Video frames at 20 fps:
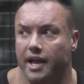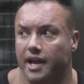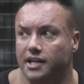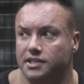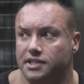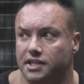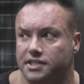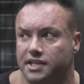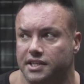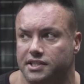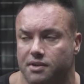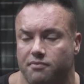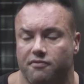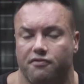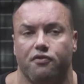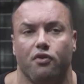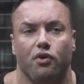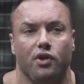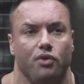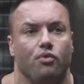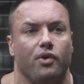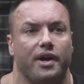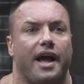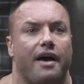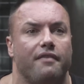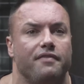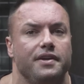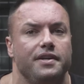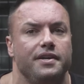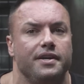energy system fully
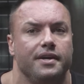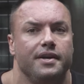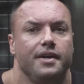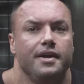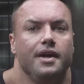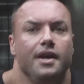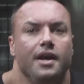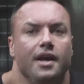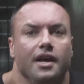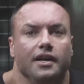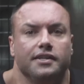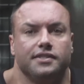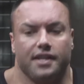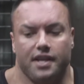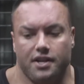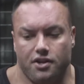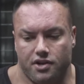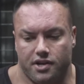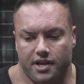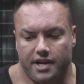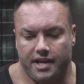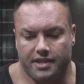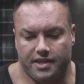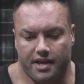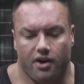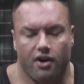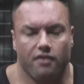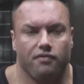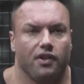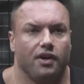recovered so then you can hit
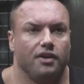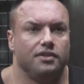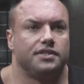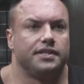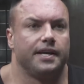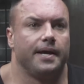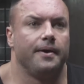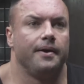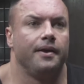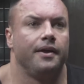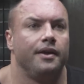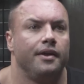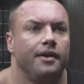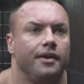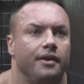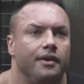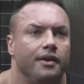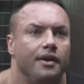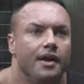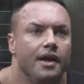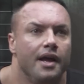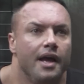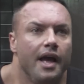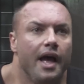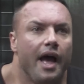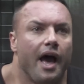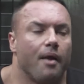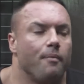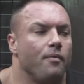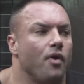that overload set.
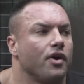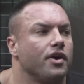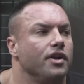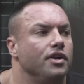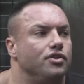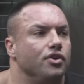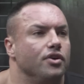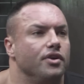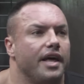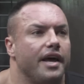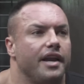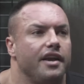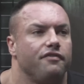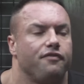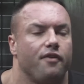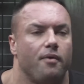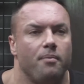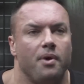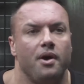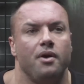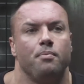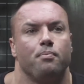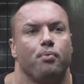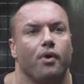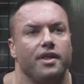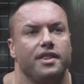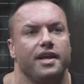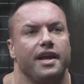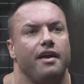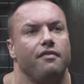And I'm not going to do that if I'm
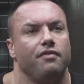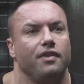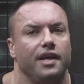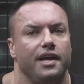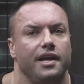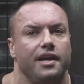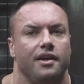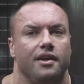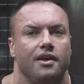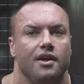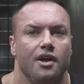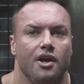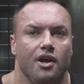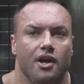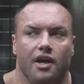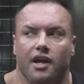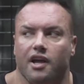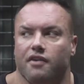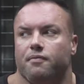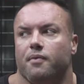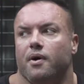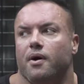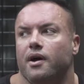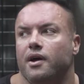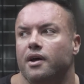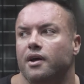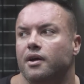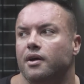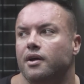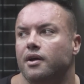breathing heavily, if
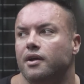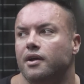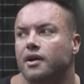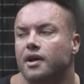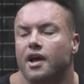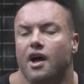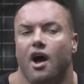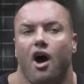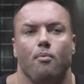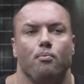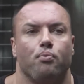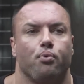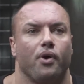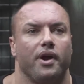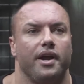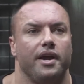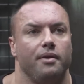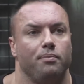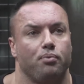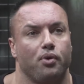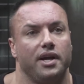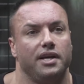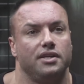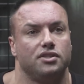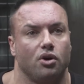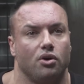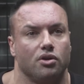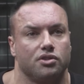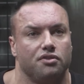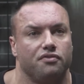I'm
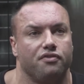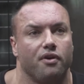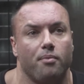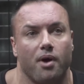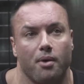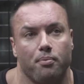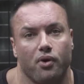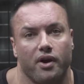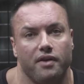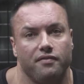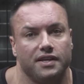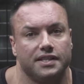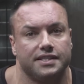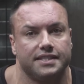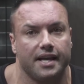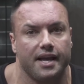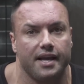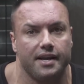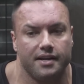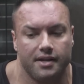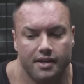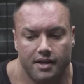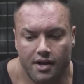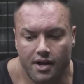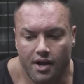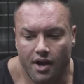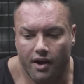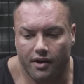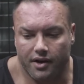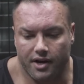pre-exhausted from my previous set.
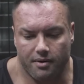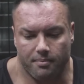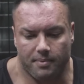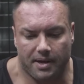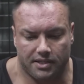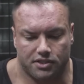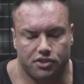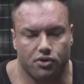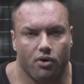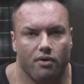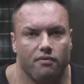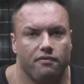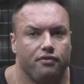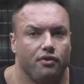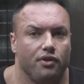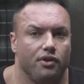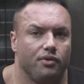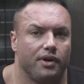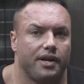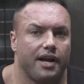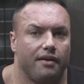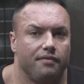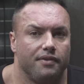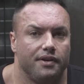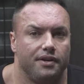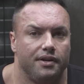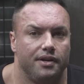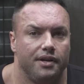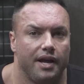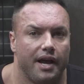I need to make sure I'm fully
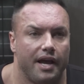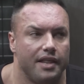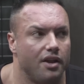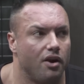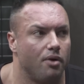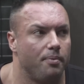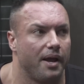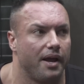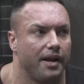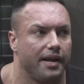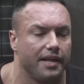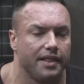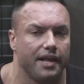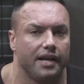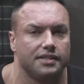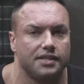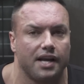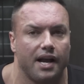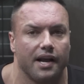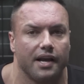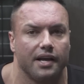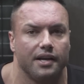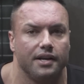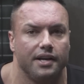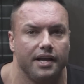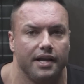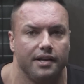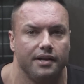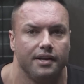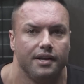recovered, and then I'll be able to get that target and
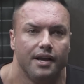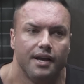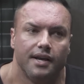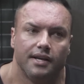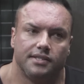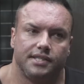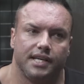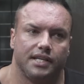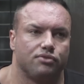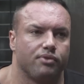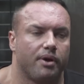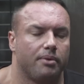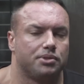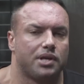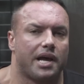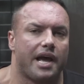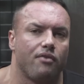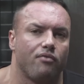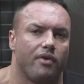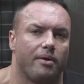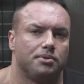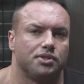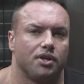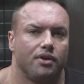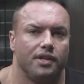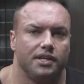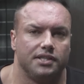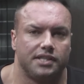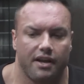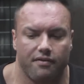hit 6 reps or 8 reps
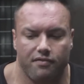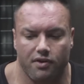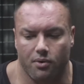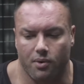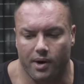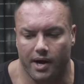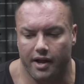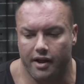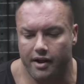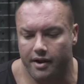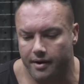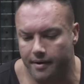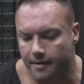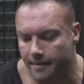on this heavier weight.